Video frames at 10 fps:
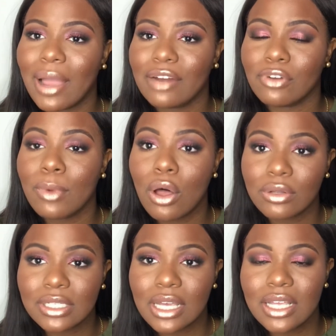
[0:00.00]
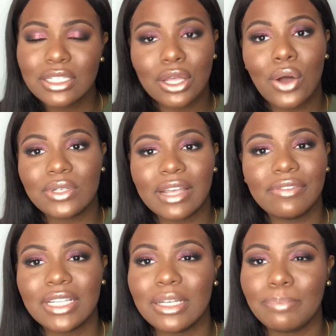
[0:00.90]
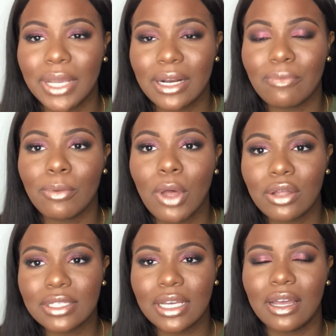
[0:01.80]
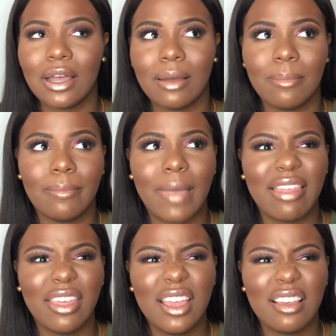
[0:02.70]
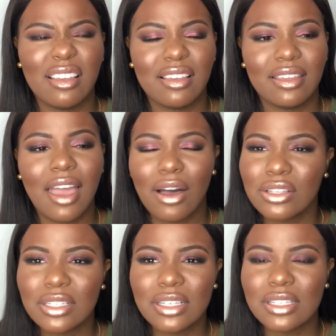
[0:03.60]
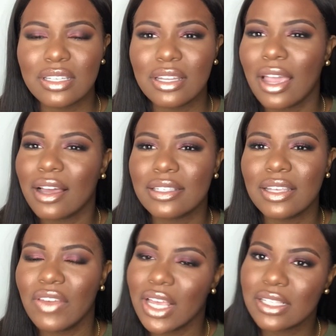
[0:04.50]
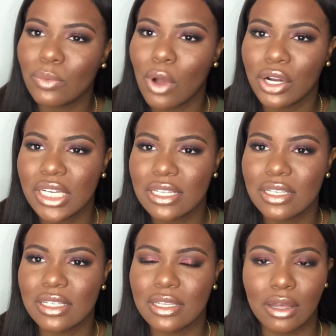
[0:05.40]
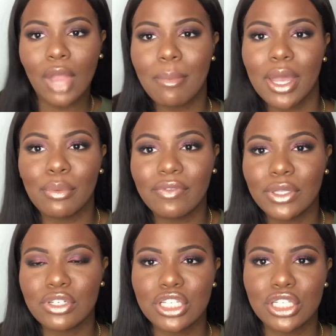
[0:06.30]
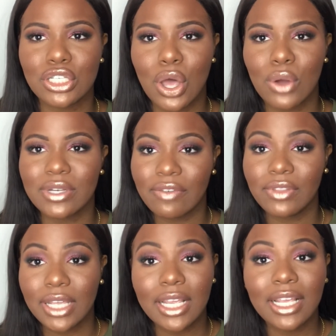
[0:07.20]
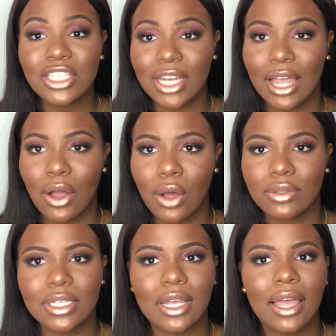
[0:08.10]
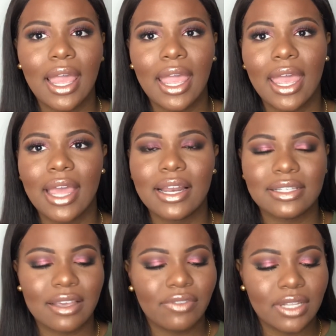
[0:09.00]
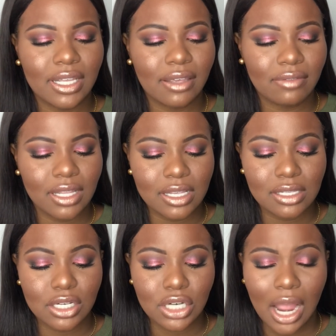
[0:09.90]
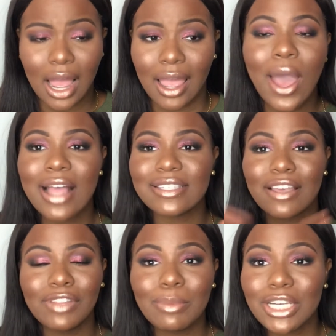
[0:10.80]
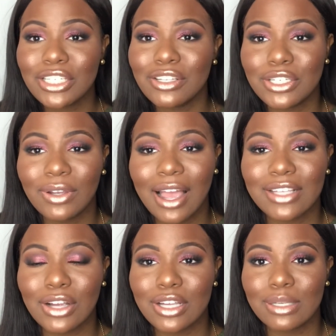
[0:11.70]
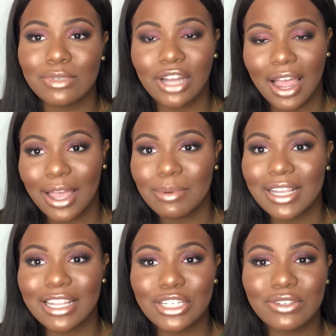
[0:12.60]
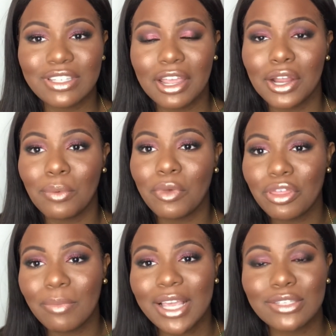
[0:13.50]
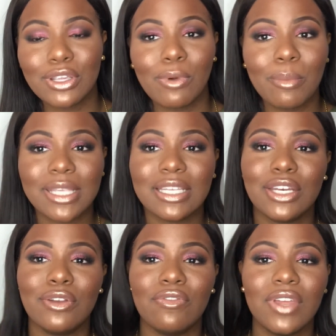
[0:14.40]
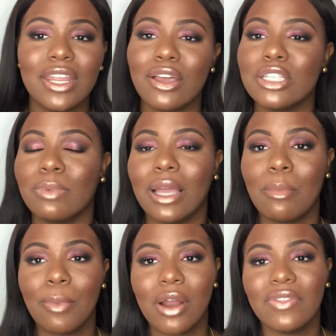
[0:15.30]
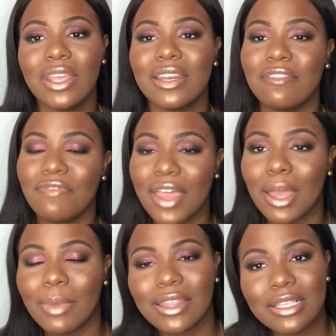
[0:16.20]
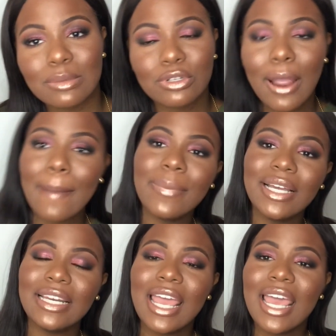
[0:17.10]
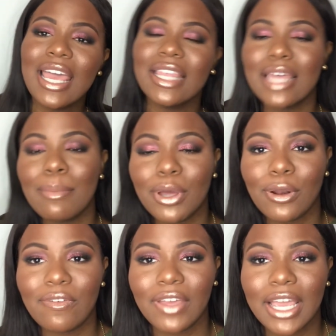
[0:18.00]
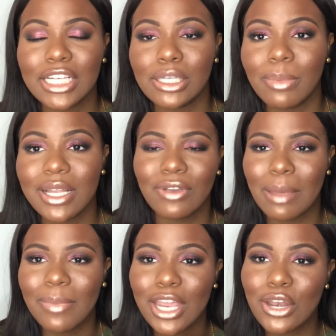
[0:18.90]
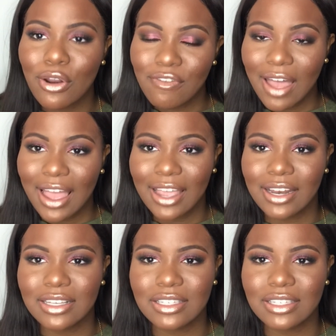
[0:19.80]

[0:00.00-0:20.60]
Mine from Ulta, so definitely pick it up from Ulta. I think, yeah, Ulta, yeah, because CVS and Walgreens doesn't sell Makeup Revolution, so definitely check out Ulta and definitely give these a try. Definitely make sure that you guys are subscribed and that you stay here with me so you won't miss any new videos. Become a part of the Indie fam. Hit the subscribe button, hit that bell notification button. You can be notified.